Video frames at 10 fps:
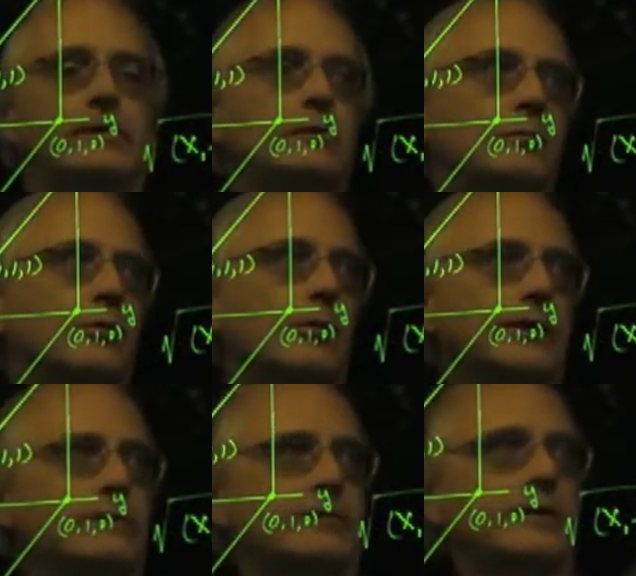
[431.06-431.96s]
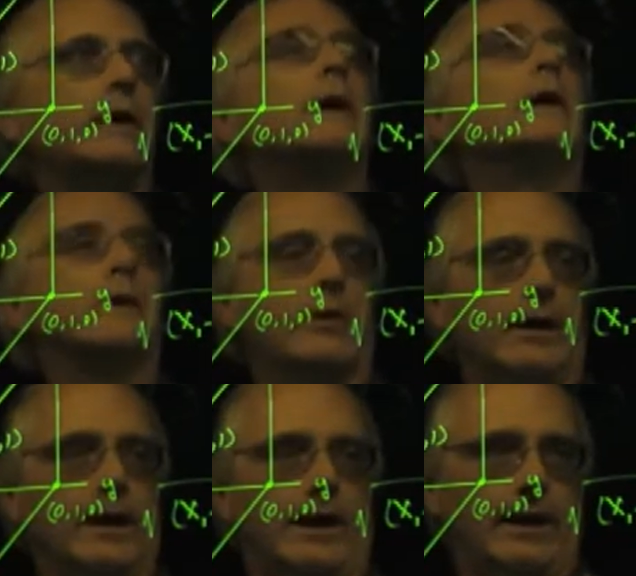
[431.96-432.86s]
any two points.
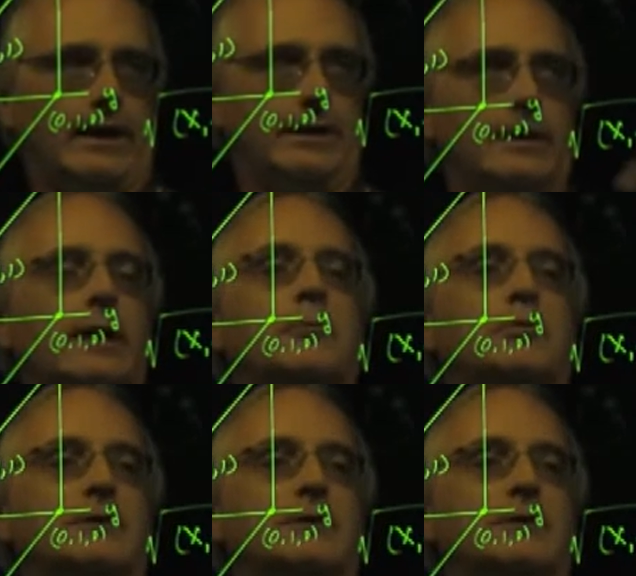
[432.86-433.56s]
Going ahead and